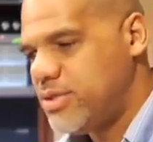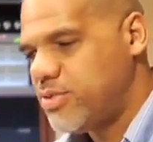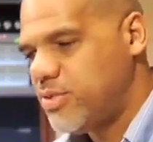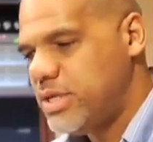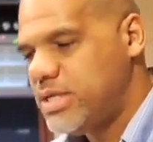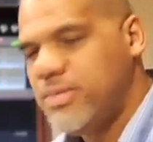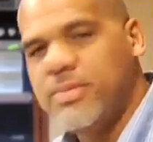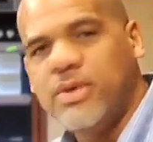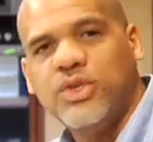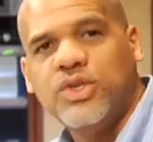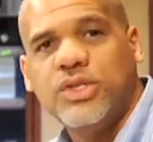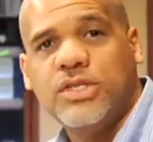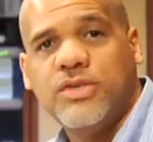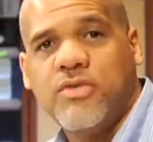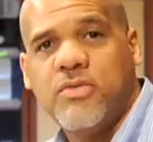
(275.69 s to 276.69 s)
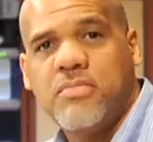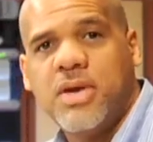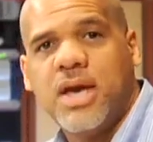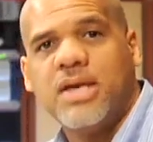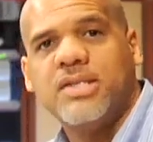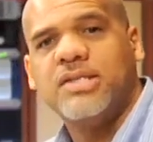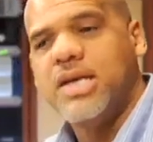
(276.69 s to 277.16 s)
3 dimensions of a
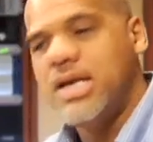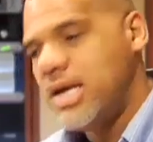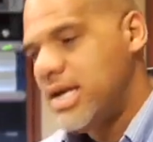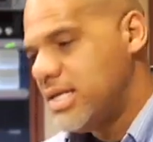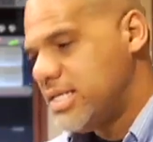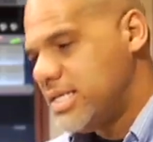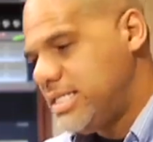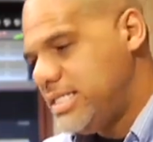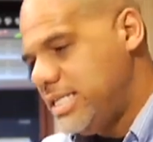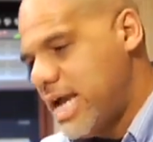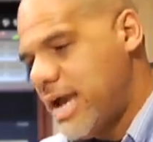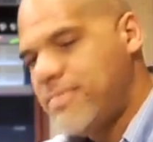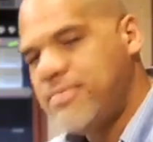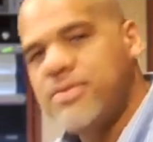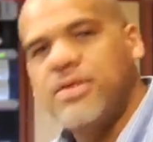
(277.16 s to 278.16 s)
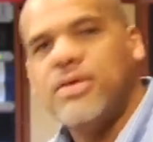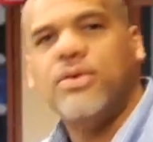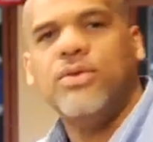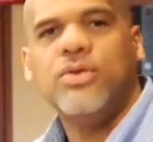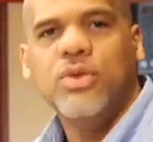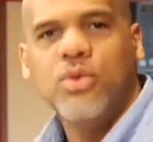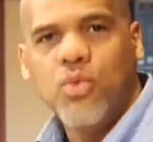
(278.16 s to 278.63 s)
mix: the depth,
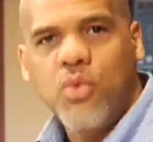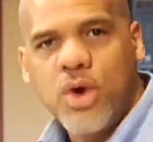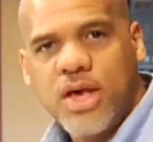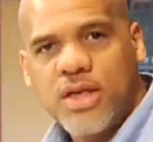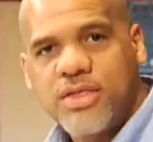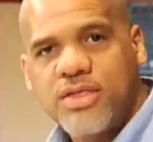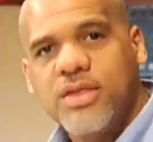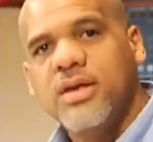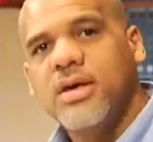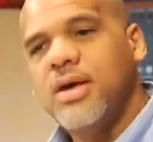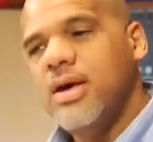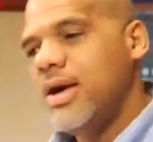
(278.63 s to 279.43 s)
the width,